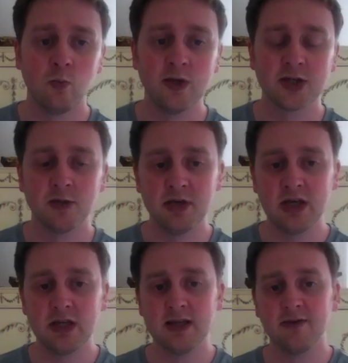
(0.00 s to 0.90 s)
it's going to
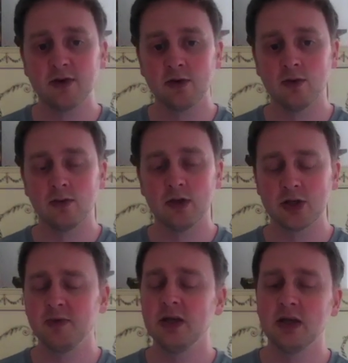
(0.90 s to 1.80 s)
be difficult,
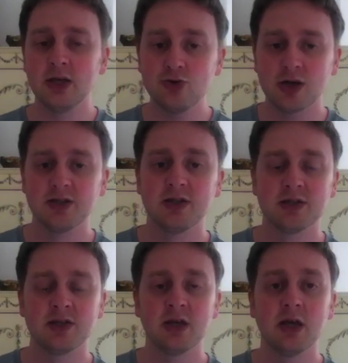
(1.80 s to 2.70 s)
it's going to be interesting
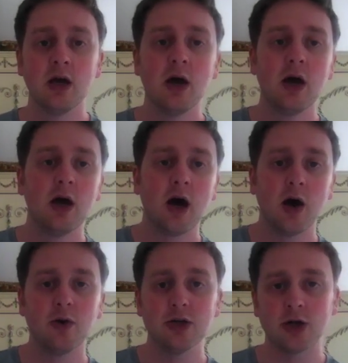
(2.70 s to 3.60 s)
to see
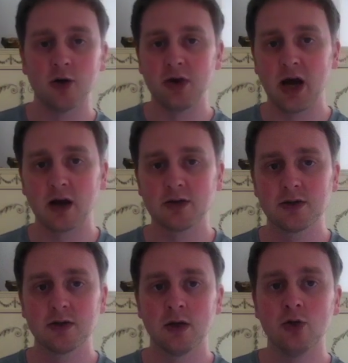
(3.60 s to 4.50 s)
how each guy
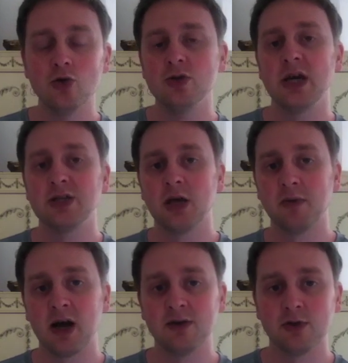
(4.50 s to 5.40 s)
reacts and who takes the
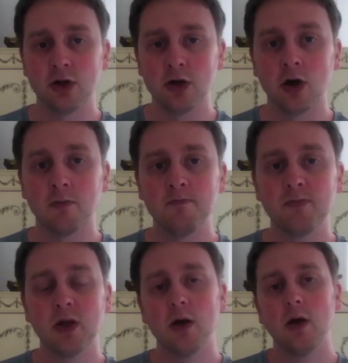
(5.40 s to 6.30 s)
upper hand early on.
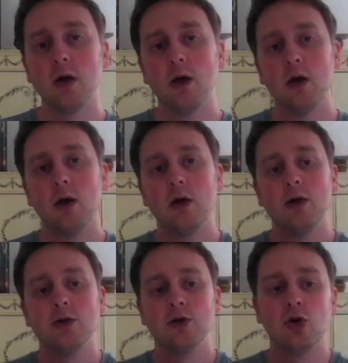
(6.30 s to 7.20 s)

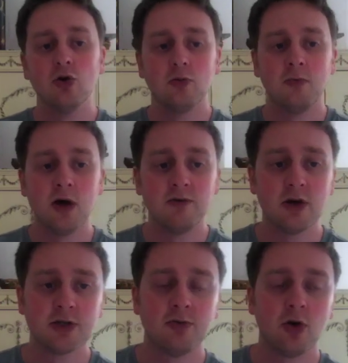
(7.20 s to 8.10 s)
So my
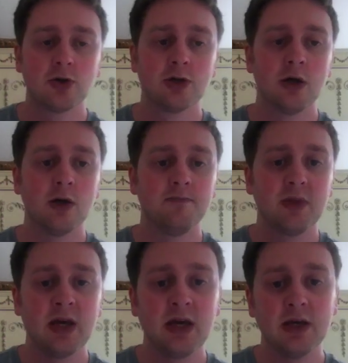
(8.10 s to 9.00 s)
advice to Proksa
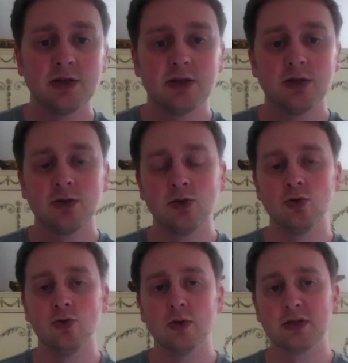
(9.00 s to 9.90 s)
is
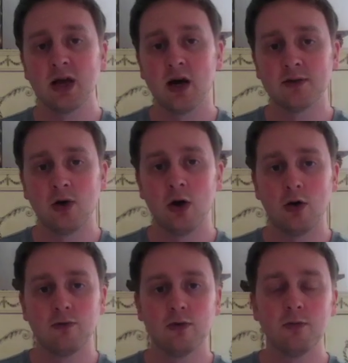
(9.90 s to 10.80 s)
to start
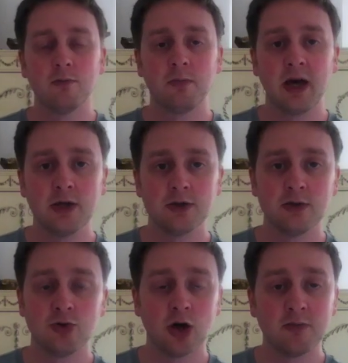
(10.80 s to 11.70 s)
off
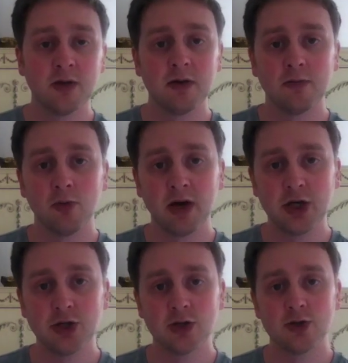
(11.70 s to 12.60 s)
patient, try and be a bit more
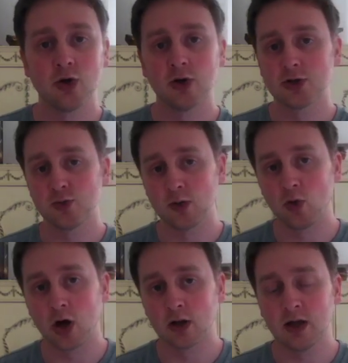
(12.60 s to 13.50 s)
patient, try not to swing
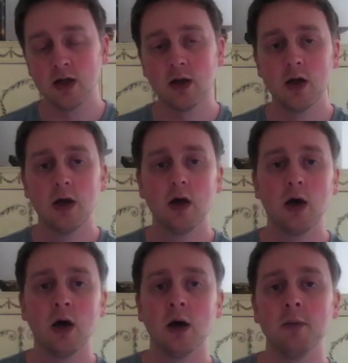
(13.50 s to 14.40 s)
wildly,
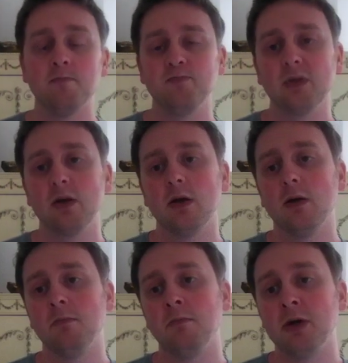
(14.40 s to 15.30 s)

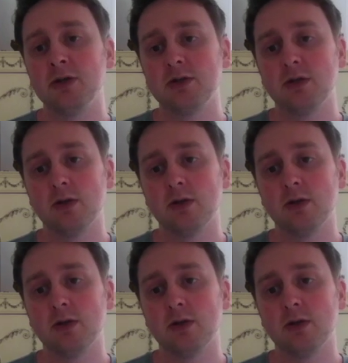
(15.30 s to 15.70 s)
but